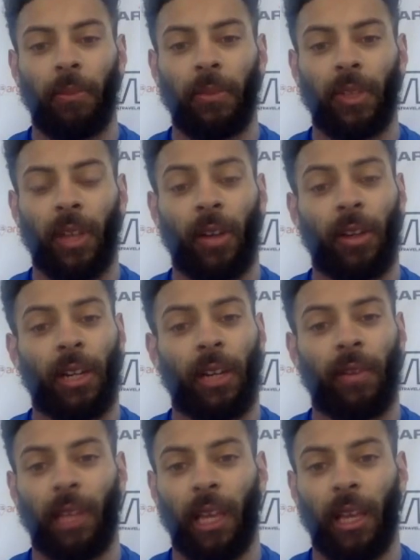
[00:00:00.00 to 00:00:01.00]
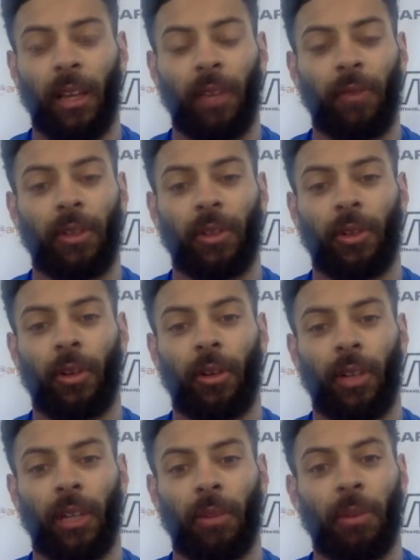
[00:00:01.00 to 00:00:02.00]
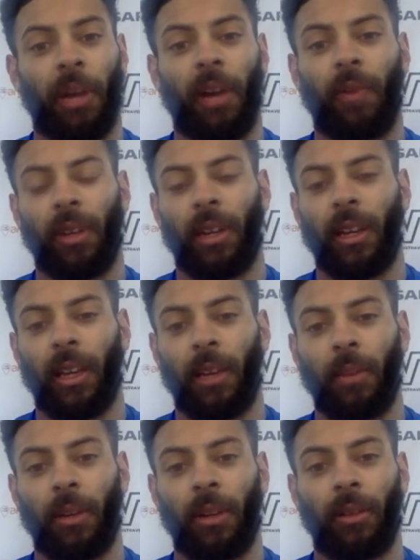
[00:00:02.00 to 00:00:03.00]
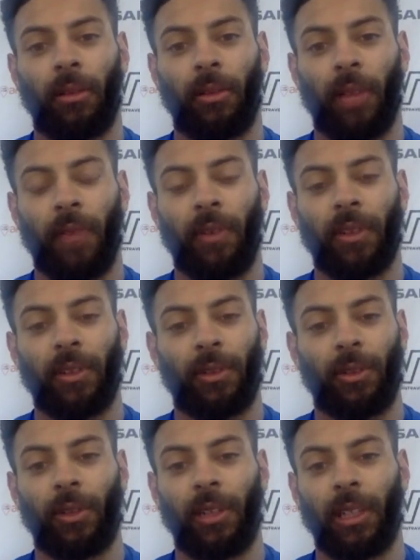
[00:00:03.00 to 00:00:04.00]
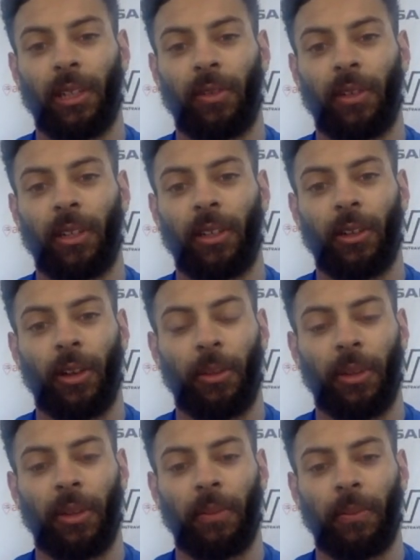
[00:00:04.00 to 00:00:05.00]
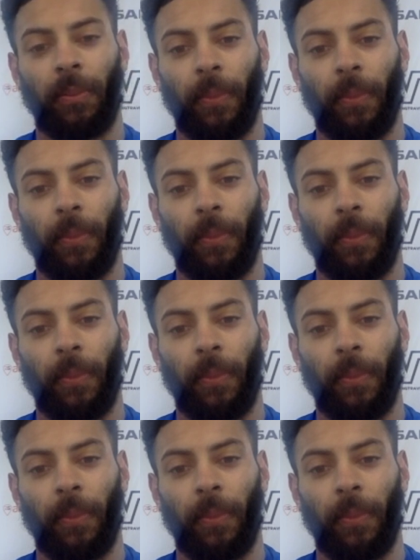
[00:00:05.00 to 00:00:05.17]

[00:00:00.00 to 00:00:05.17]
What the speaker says: So yeah, on another day, if we scored and we might have won that game, and then everyone's talking differently. Do you know what I mean?